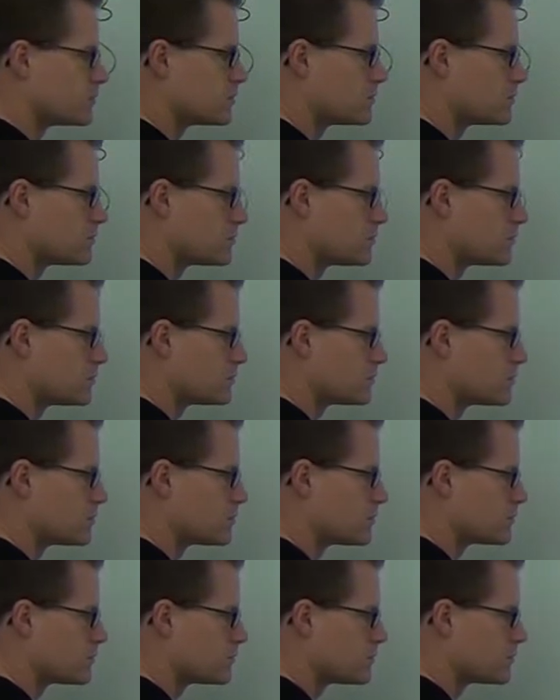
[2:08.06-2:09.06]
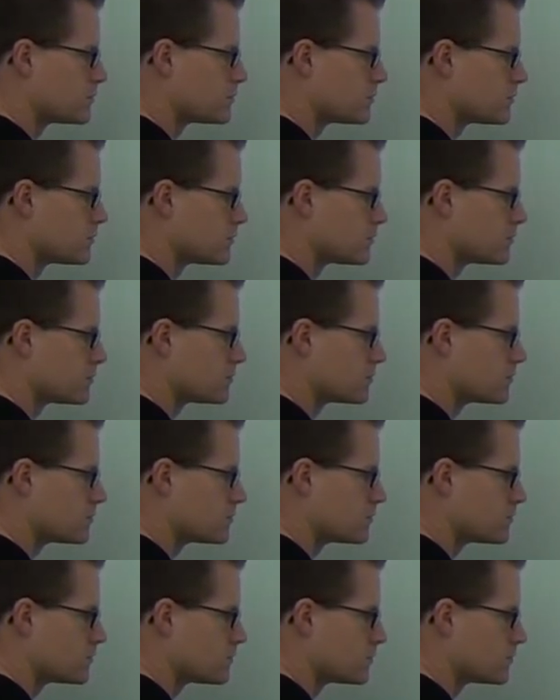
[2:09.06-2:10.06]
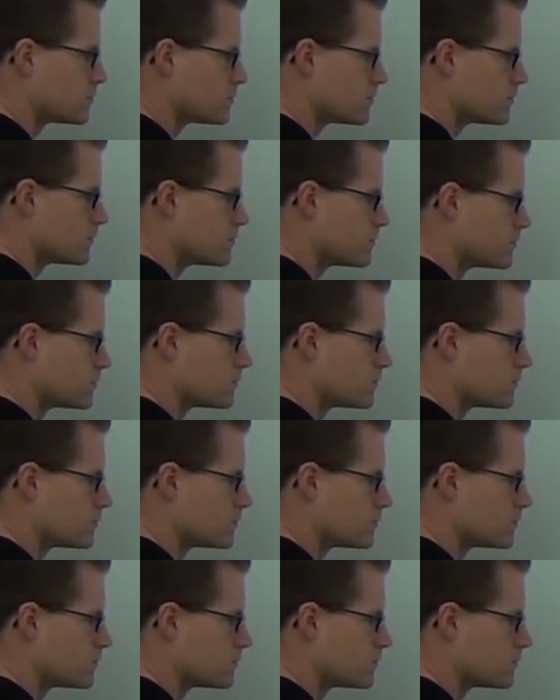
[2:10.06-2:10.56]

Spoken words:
(no one is talking)